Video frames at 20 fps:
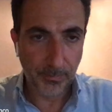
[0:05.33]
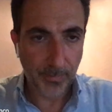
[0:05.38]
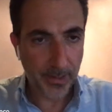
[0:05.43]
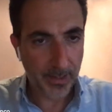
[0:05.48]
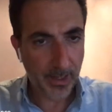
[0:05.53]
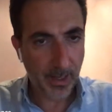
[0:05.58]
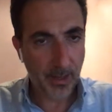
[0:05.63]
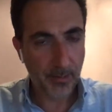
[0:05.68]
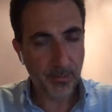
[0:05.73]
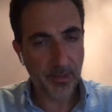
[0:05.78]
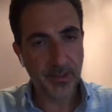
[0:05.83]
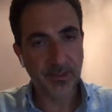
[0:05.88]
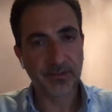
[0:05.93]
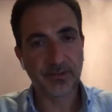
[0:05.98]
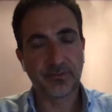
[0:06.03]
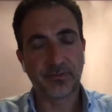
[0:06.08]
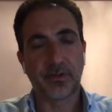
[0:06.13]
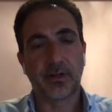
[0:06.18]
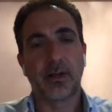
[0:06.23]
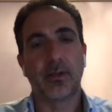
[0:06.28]
my name
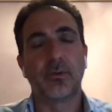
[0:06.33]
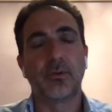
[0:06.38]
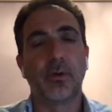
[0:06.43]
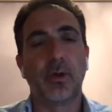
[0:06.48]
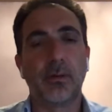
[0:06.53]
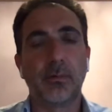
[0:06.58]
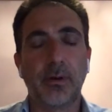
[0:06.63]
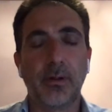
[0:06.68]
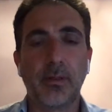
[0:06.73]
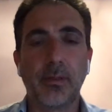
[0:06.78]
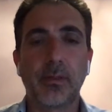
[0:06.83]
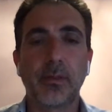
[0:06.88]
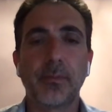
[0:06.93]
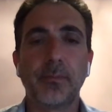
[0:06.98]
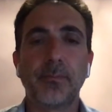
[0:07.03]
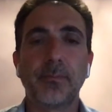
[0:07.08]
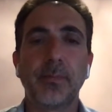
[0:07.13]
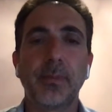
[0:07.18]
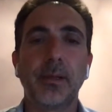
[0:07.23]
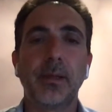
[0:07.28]
is Fernando Alvarez,
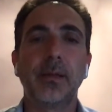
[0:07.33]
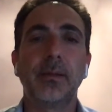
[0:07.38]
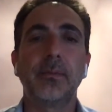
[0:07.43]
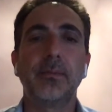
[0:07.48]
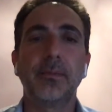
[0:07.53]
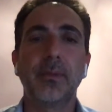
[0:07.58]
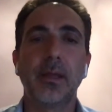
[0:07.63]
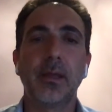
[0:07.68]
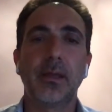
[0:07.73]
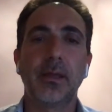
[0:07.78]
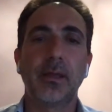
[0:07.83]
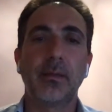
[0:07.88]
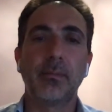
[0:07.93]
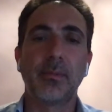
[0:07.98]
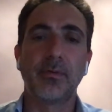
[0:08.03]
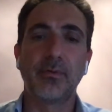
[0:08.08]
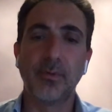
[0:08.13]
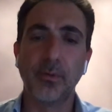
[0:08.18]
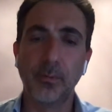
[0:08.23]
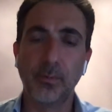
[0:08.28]
and I
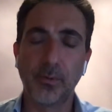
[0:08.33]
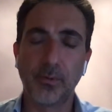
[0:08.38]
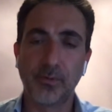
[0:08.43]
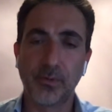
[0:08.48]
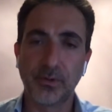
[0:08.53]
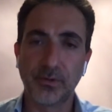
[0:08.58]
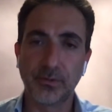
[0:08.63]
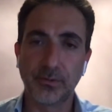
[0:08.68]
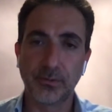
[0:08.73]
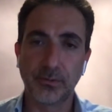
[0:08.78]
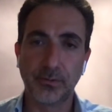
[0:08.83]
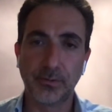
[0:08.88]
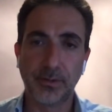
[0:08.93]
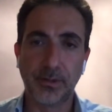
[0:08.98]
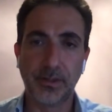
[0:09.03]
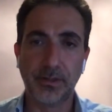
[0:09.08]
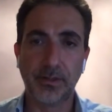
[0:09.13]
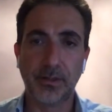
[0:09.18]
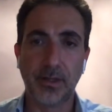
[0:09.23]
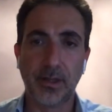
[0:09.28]
am a full professor
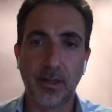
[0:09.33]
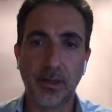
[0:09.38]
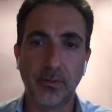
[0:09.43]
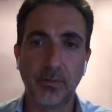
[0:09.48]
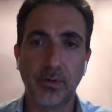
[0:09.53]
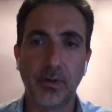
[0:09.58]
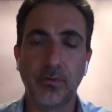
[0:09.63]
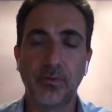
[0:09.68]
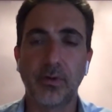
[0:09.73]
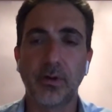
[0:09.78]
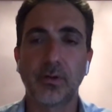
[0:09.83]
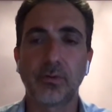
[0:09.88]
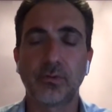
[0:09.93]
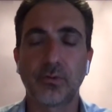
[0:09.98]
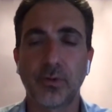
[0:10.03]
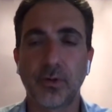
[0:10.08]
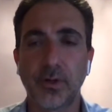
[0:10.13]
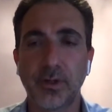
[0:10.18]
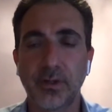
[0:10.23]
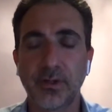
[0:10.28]
in the area of
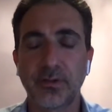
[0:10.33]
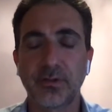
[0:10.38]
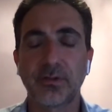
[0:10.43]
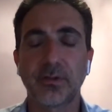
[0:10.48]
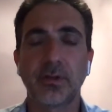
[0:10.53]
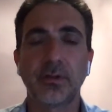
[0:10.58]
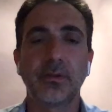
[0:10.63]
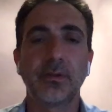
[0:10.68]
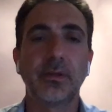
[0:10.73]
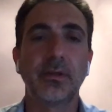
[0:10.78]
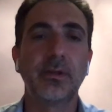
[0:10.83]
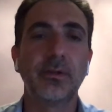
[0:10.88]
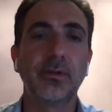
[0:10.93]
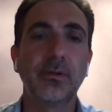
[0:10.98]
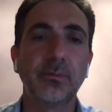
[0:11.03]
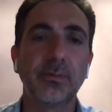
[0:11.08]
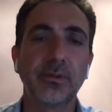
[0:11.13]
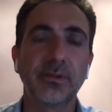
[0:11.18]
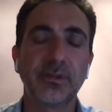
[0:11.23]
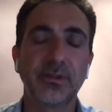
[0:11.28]
electronics at the
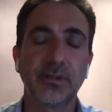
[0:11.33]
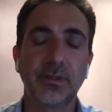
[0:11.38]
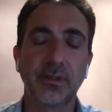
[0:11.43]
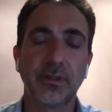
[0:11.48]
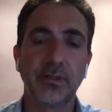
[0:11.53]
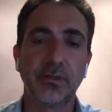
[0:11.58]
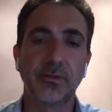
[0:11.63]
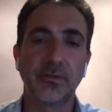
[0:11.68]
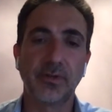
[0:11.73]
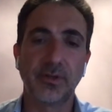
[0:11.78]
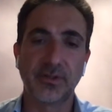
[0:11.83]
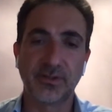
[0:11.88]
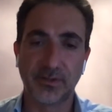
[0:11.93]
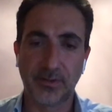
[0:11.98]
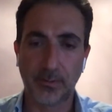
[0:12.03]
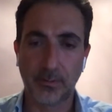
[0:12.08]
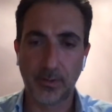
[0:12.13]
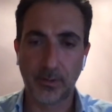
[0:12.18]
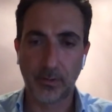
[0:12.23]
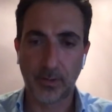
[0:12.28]
University of
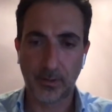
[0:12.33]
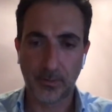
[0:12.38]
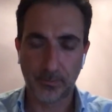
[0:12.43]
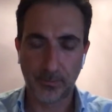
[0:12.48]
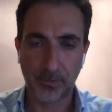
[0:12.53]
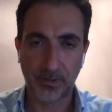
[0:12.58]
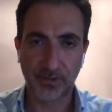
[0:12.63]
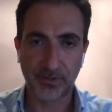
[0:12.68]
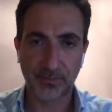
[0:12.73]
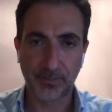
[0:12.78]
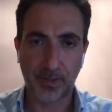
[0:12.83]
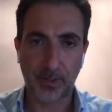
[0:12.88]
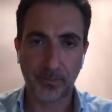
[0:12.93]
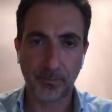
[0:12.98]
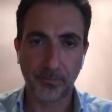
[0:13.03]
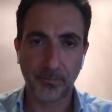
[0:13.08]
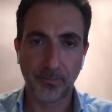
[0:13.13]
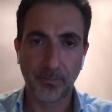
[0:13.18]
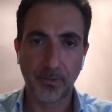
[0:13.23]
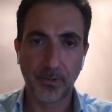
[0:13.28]
Extremadura in Spain.
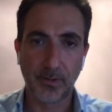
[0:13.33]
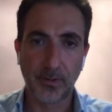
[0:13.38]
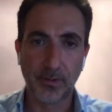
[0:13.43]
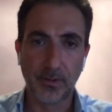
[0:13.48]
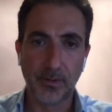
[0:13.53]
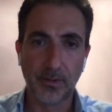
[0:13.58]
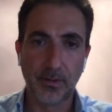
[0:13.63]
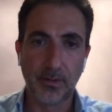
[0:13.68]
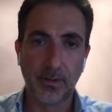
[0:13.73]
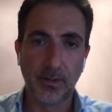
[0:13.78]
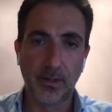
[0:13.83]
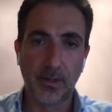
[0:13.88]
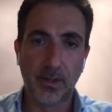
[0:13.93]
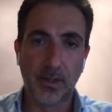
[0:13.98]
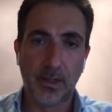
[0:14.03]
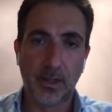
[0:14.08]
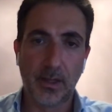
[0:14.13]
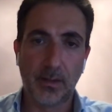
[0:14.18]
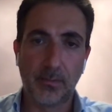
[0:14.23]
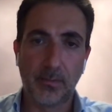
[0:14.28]

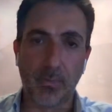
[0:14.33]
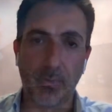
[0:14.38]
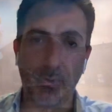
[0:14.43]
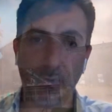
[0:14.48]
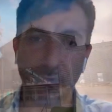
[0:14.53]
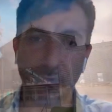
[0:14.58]
I'm